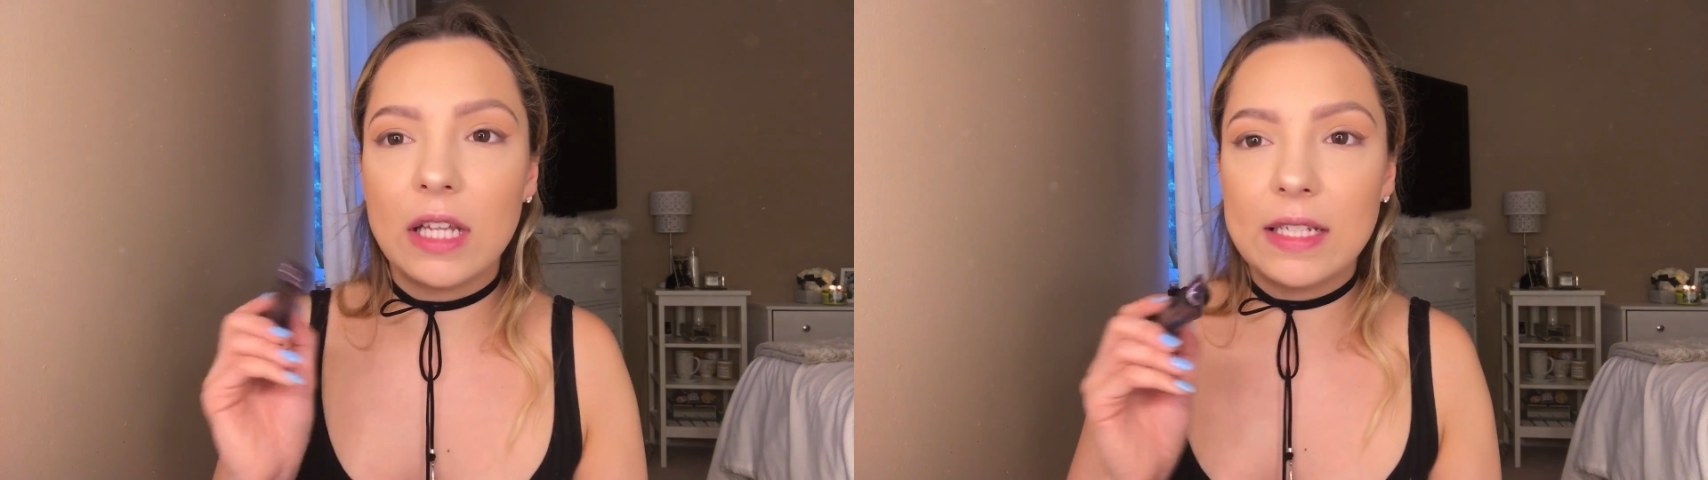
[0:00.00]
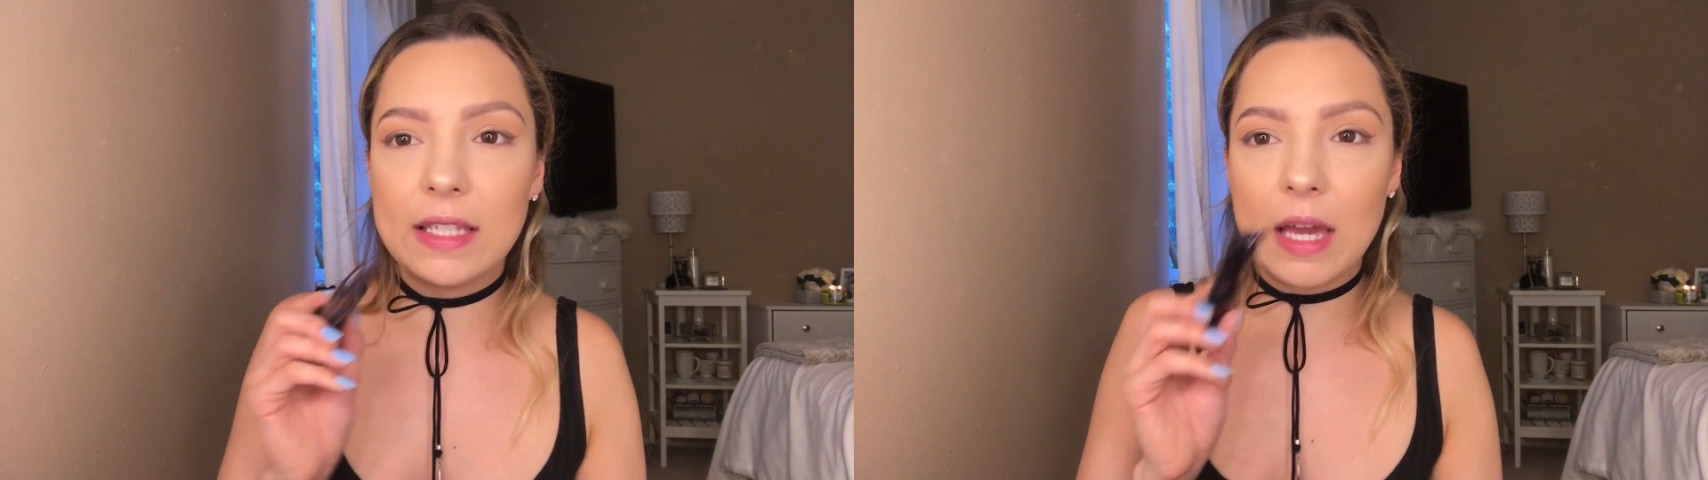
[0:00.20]

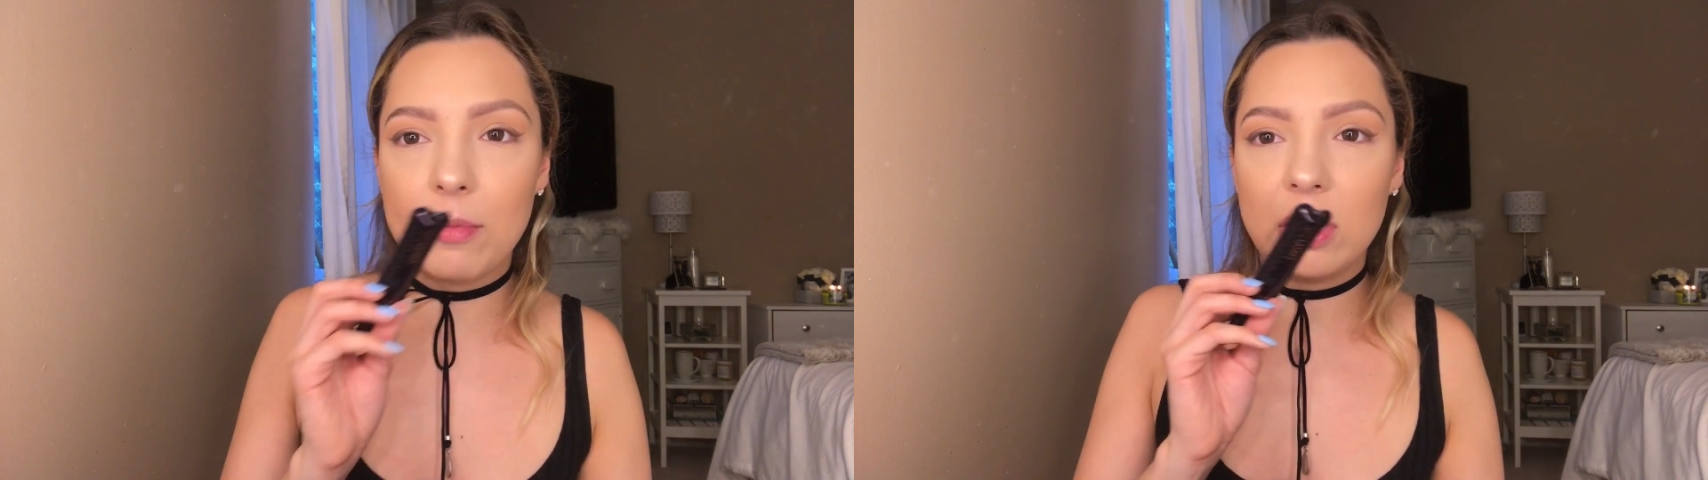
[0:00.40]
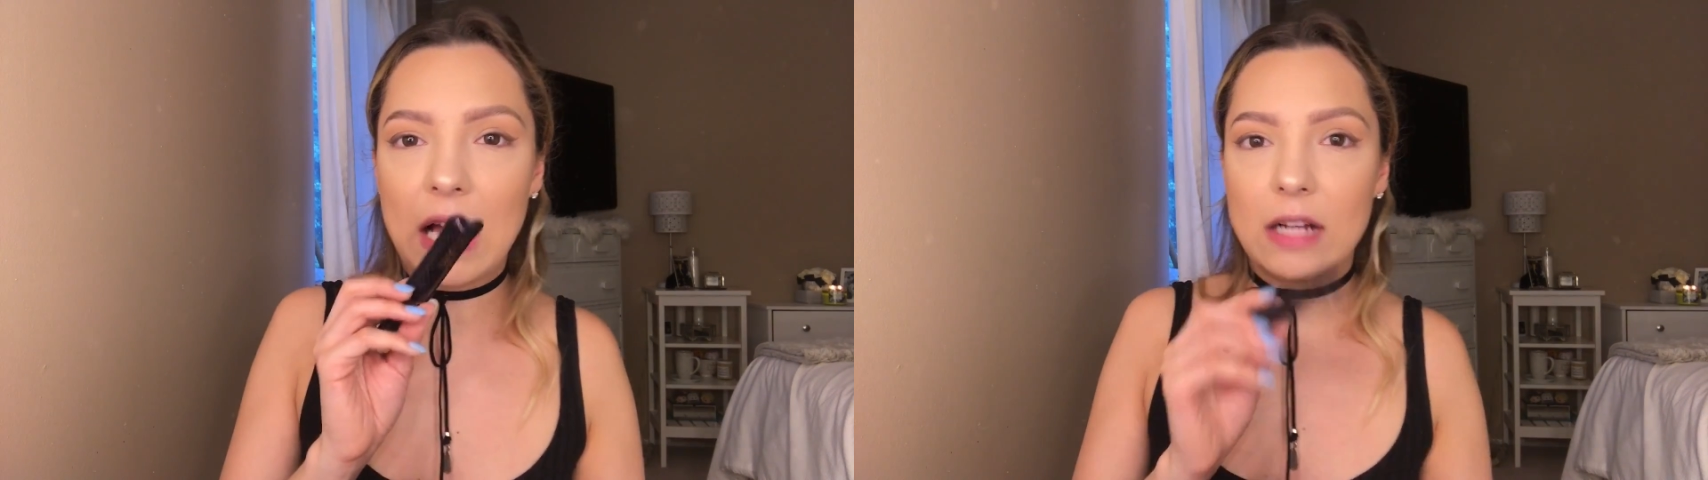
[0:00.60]
Lights
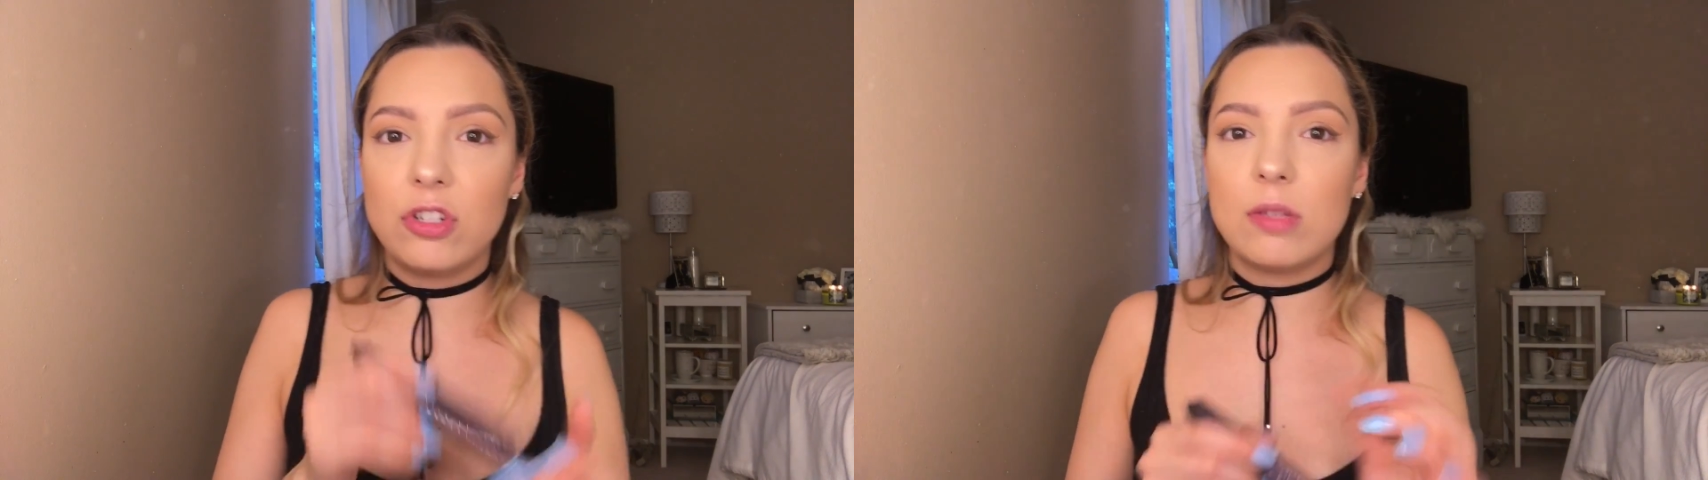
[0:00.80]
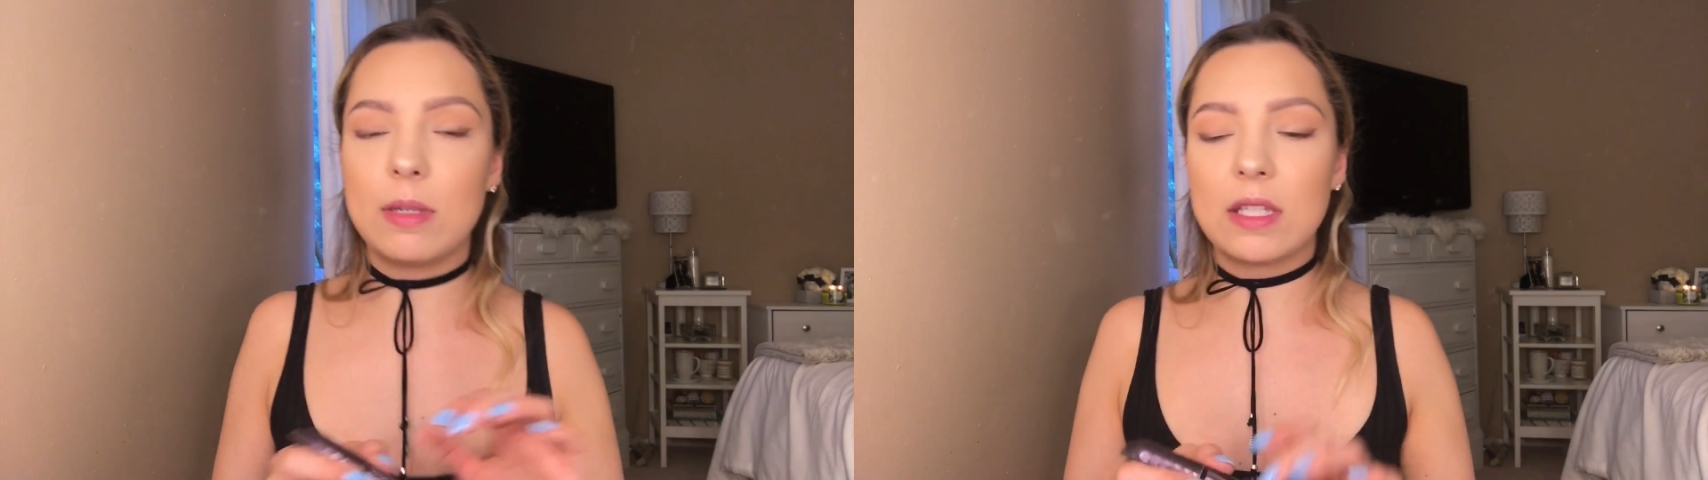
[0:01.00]
Camera
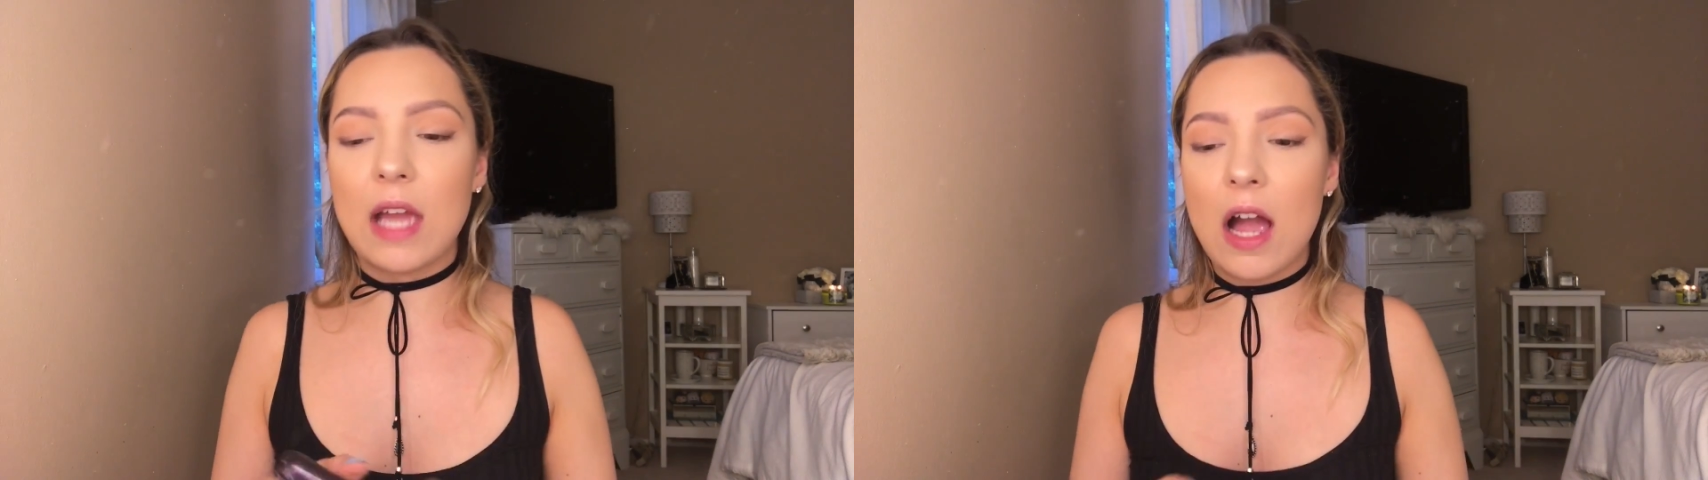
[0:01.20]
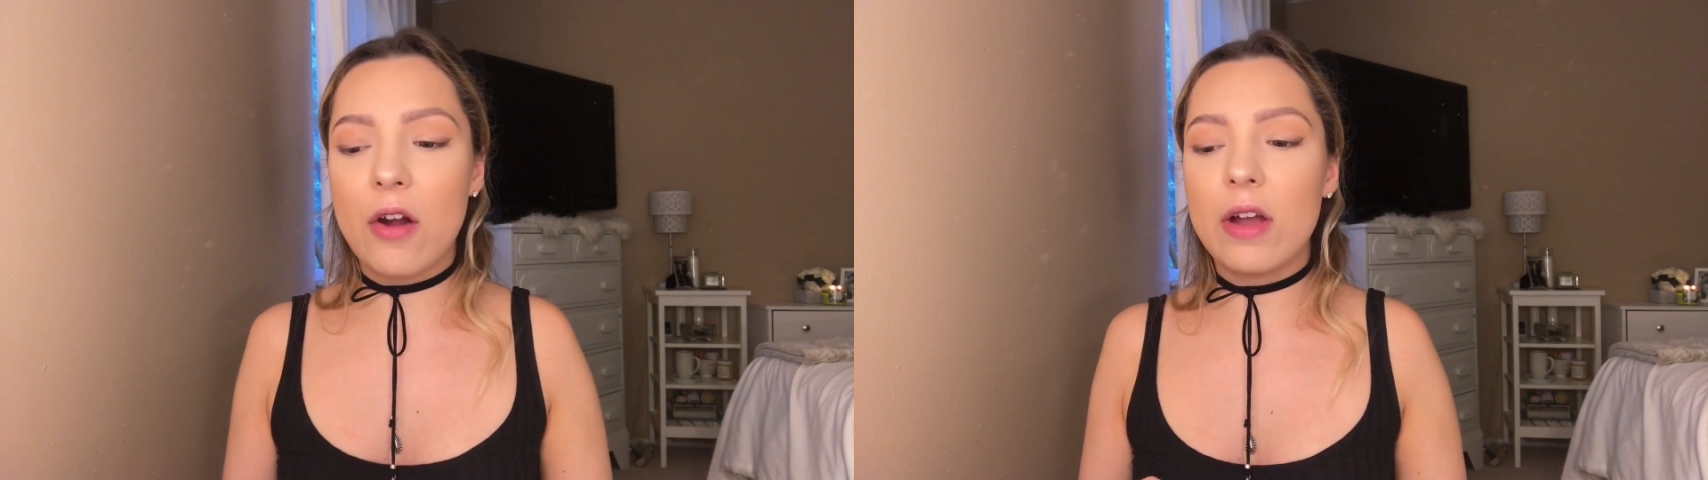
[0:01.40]
Lashes
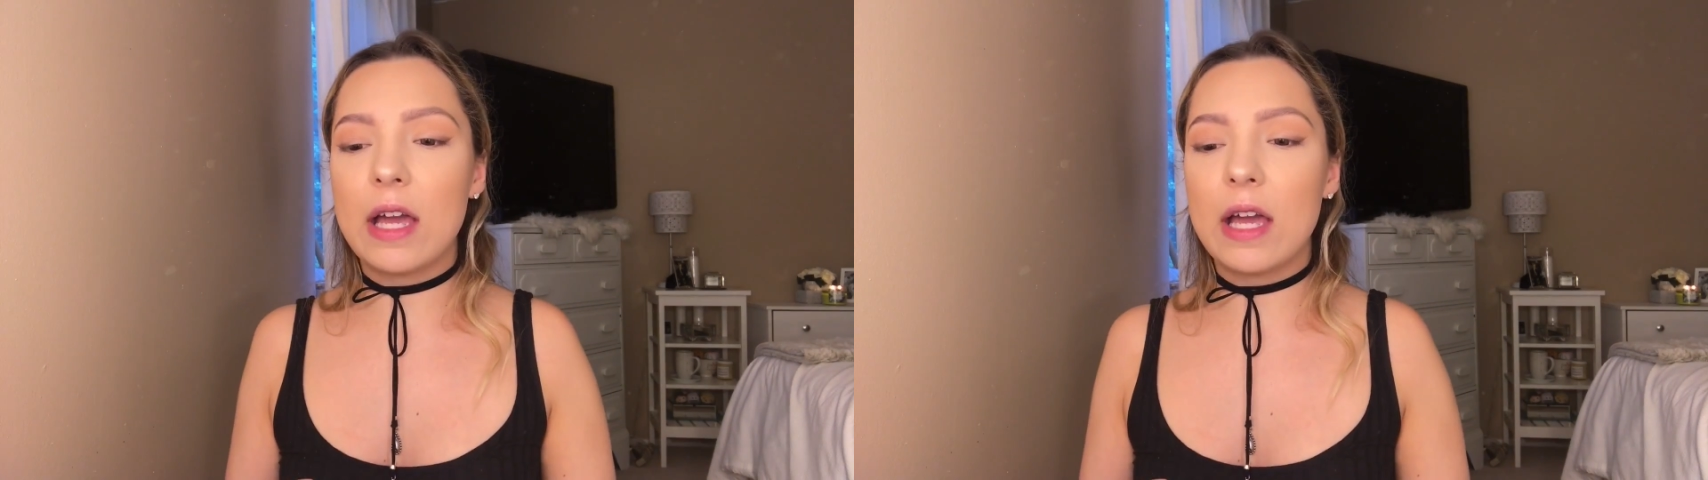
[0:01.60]
Mascara,